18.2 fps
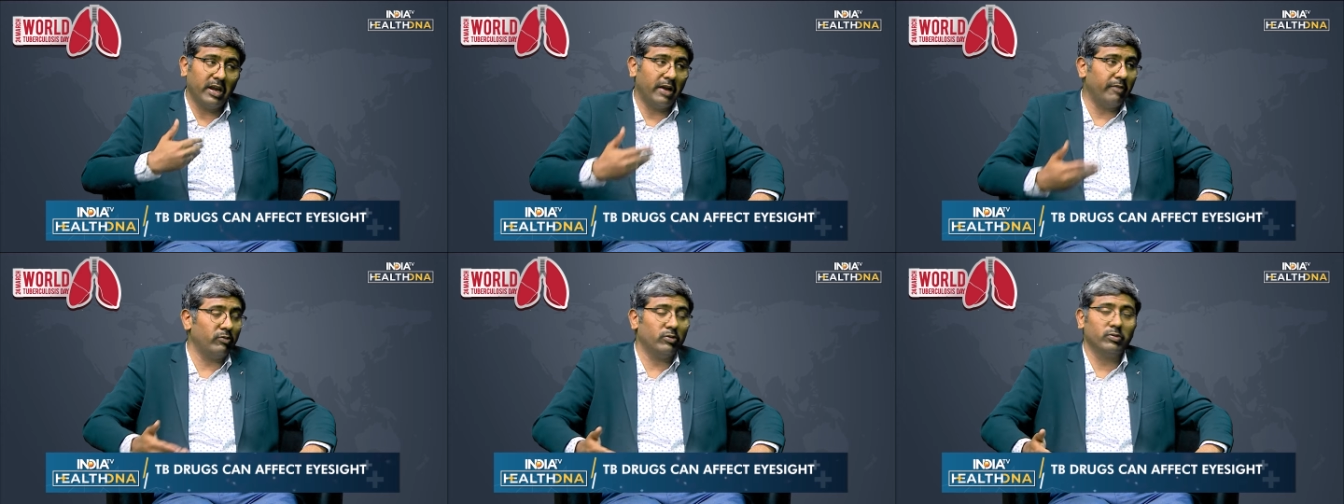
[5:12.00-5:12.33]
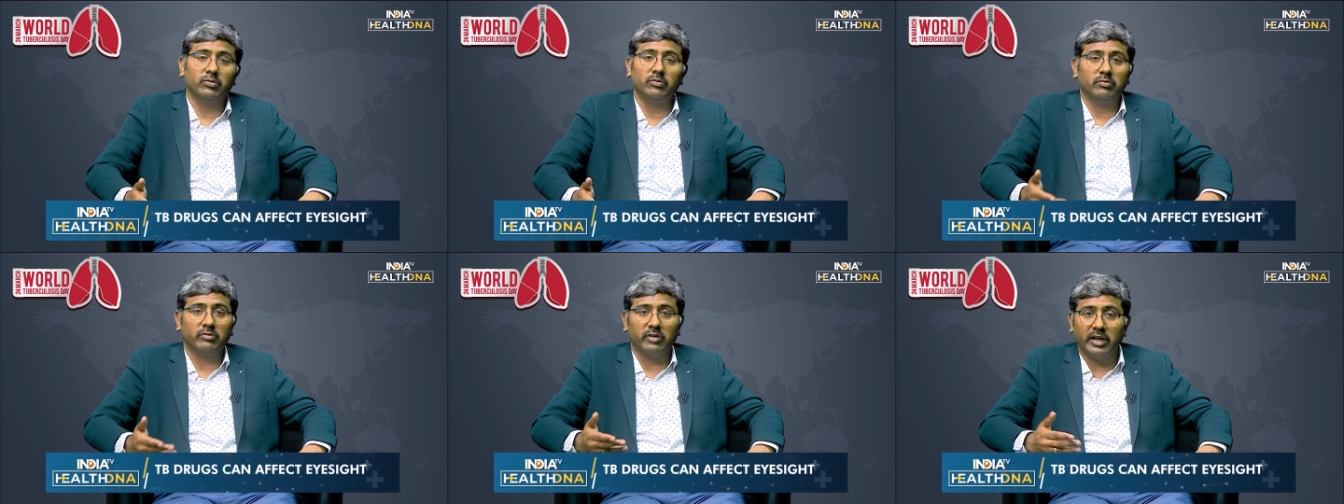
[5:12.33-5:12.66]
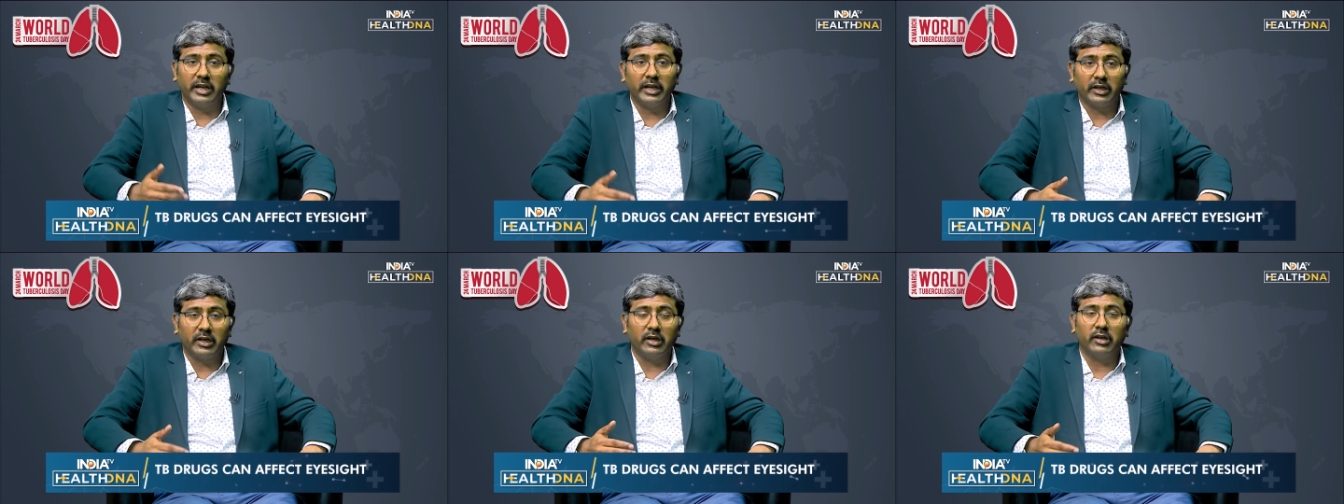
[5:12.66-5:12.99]
have okay. to
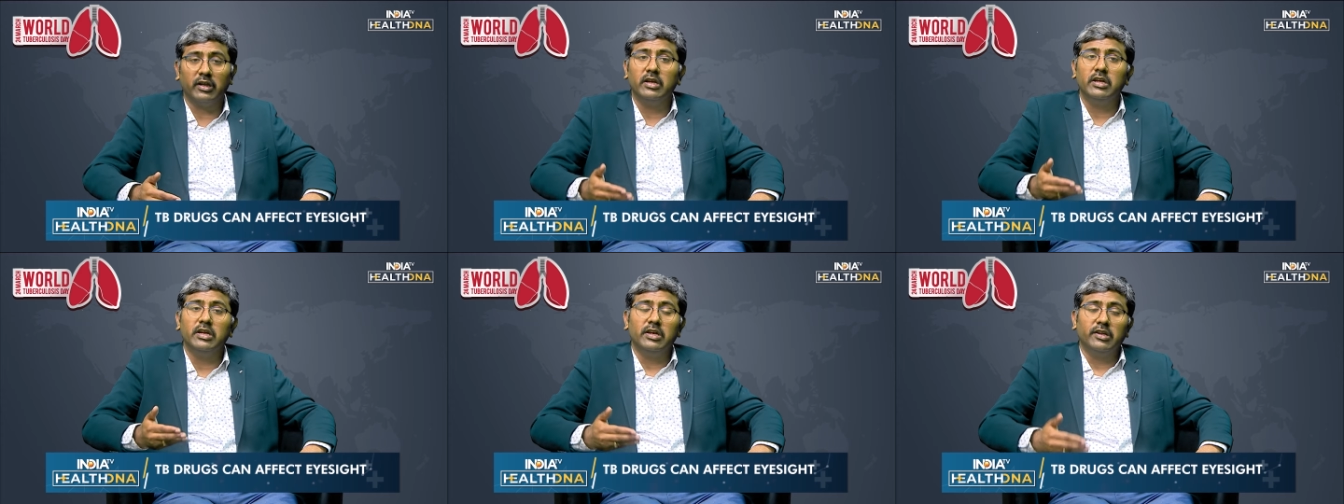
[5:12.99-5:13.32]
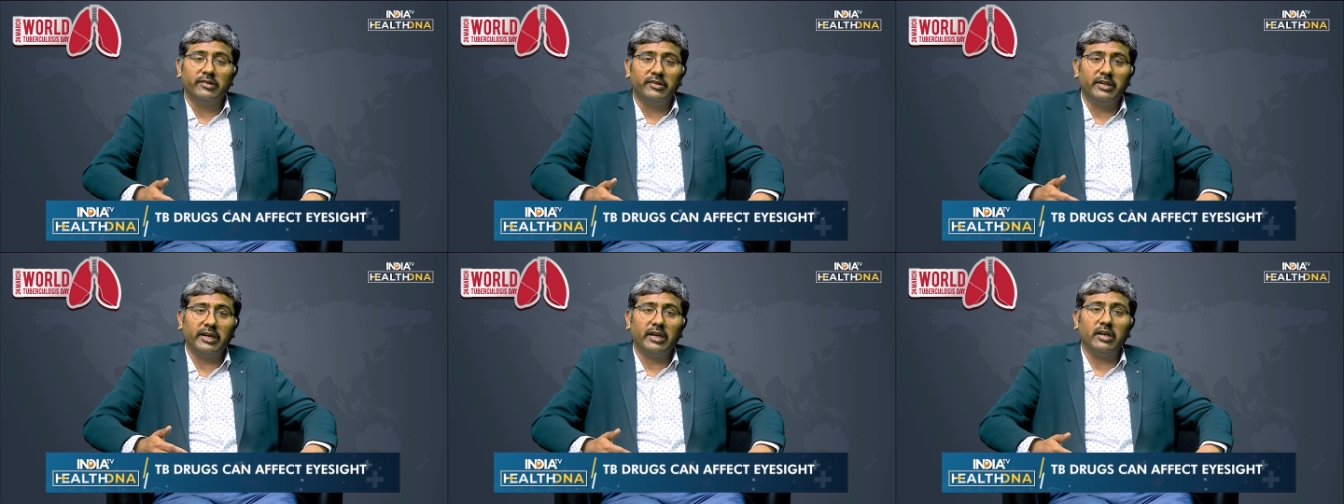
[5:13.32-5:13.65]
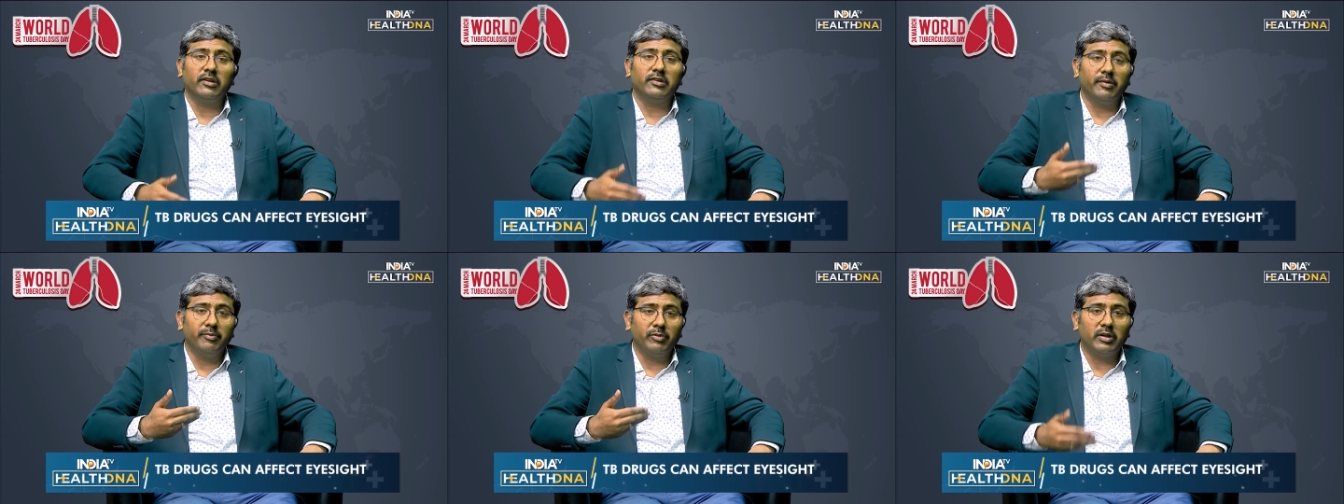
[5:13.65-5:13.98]
correct it.
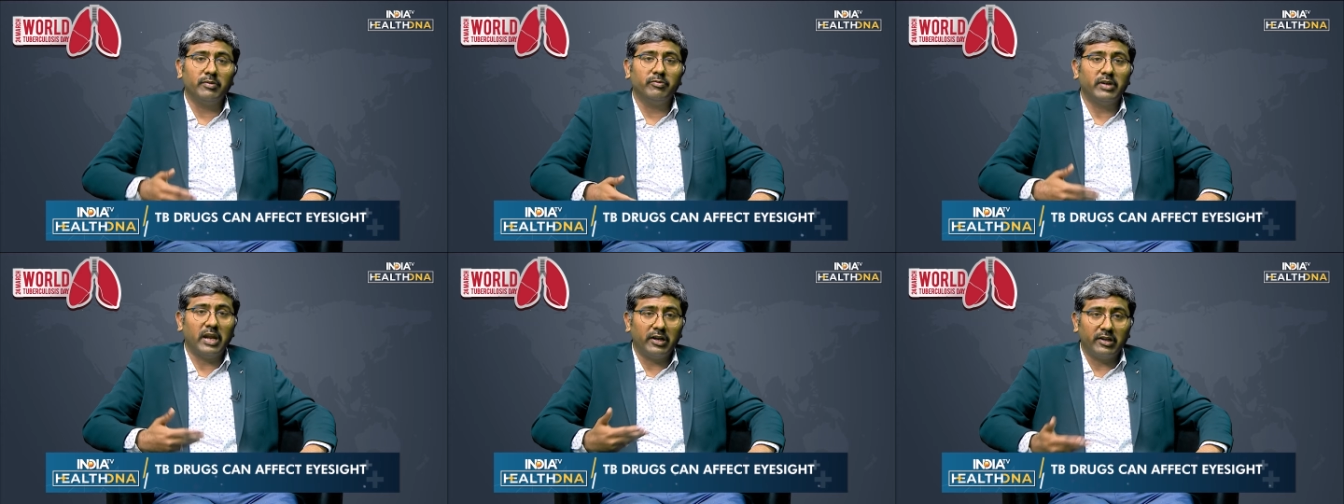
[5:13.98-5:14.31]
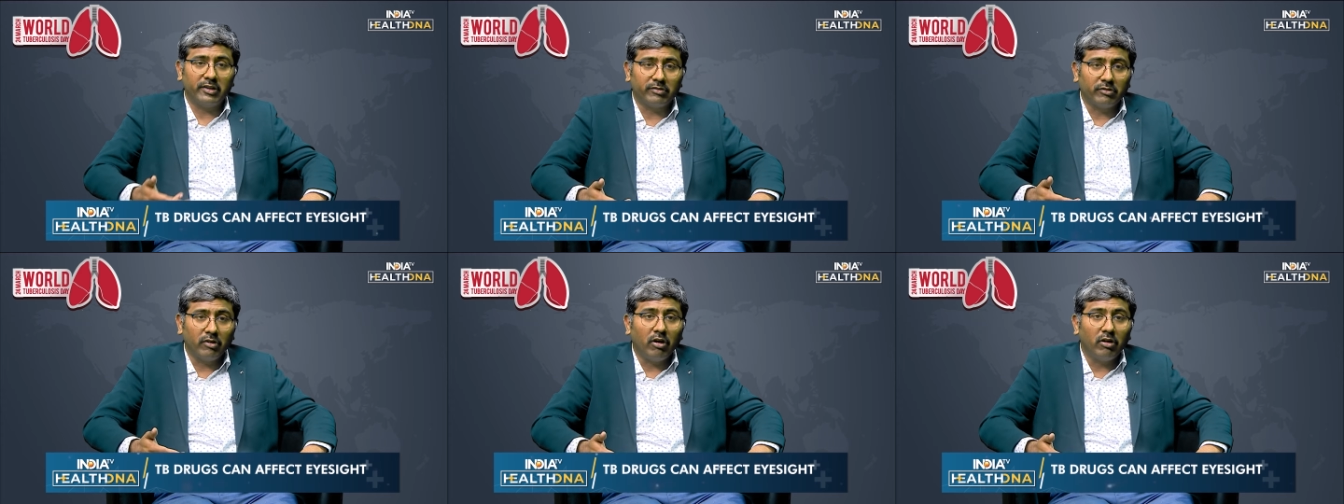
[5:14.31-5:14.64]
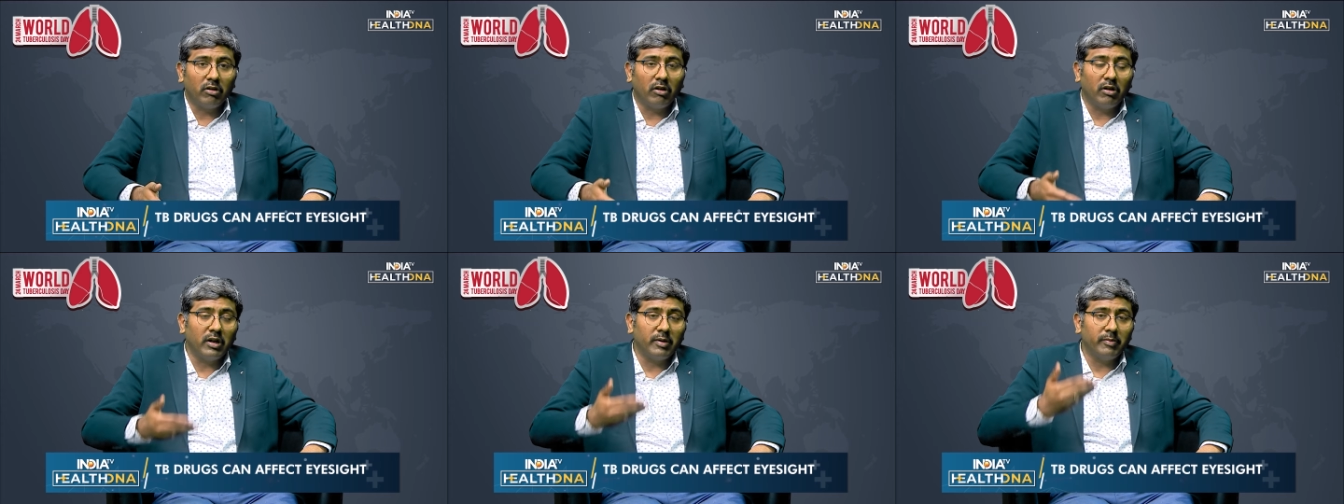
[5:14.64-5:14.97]
Second symptom that is
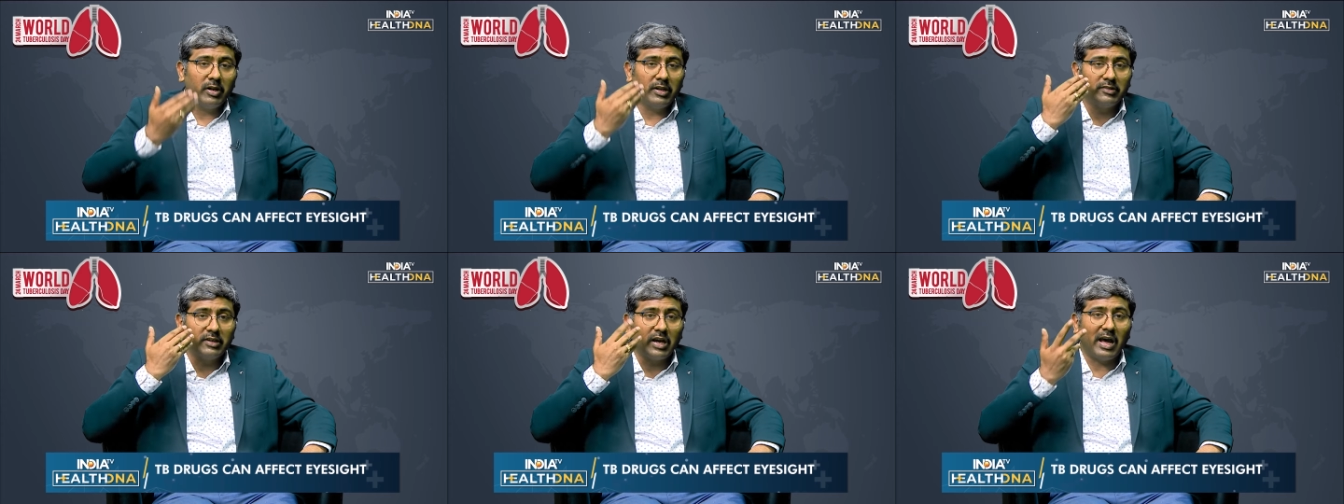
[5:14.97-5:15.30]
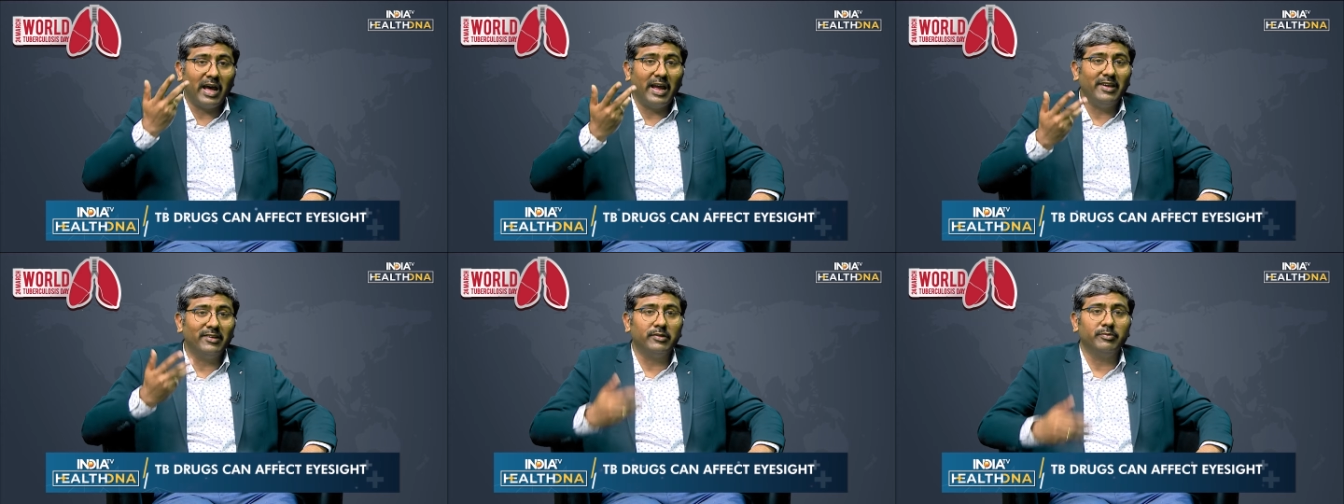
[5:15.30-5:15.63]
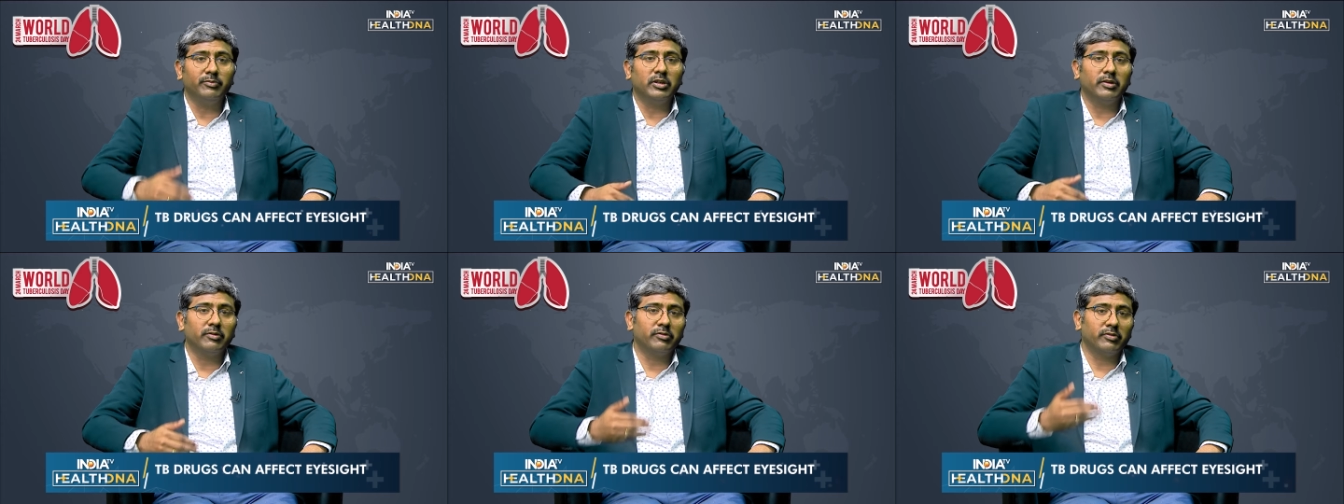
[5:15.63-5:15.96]
non-tolerable is the eye
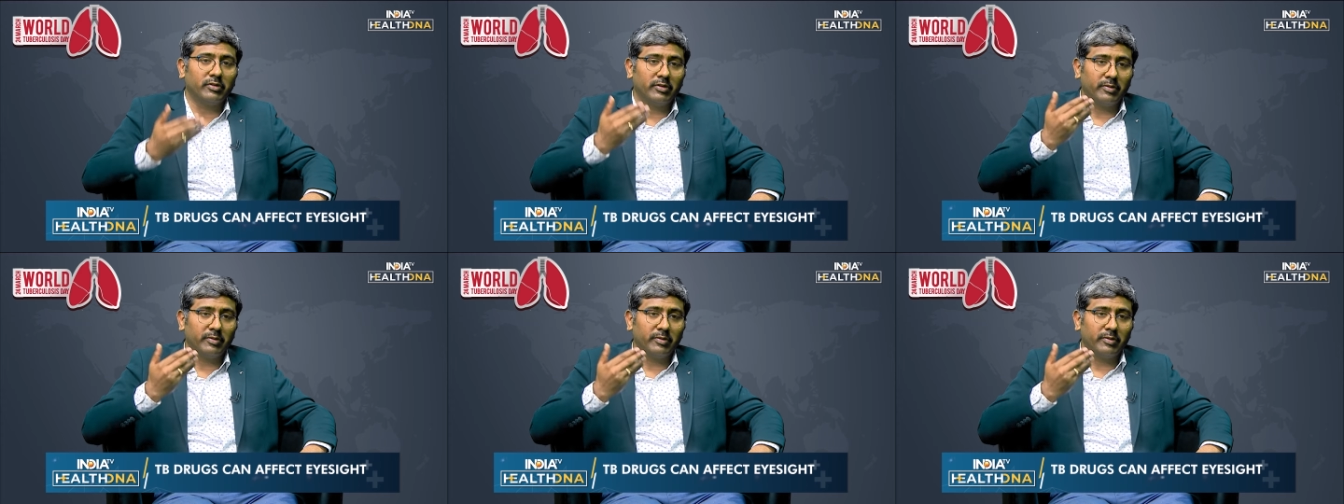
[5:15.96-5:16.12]
symptoms.